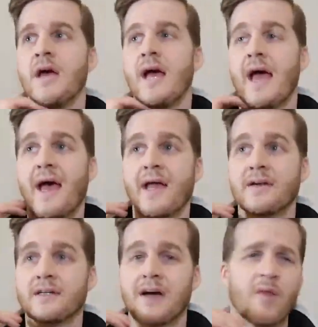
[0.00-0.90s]

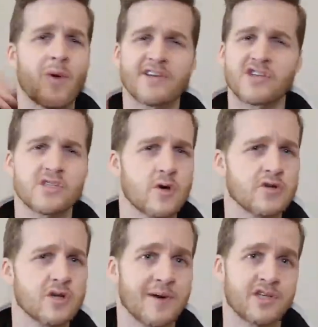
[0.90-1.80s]
And otherwise, just
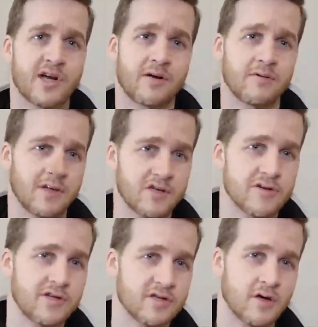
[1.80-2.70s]
search on my channel.
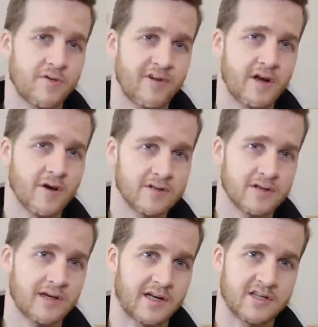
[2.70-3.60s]
Literally just go videos
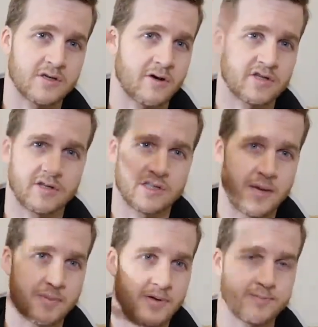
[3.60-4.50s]
and click search and
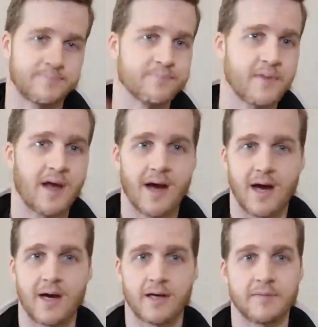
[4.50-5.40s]
type in
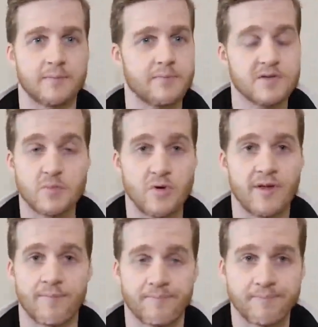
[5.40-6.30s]

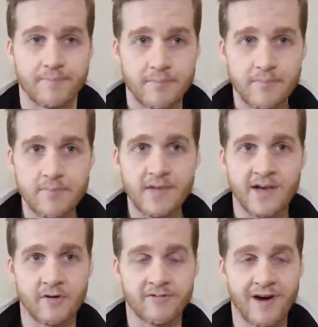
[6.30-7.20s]
smoothie,
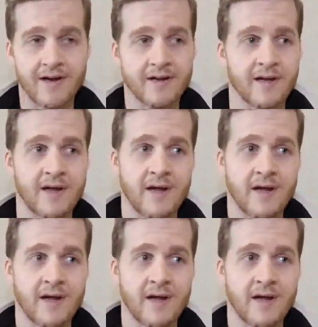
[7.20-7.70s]
and you'll find it.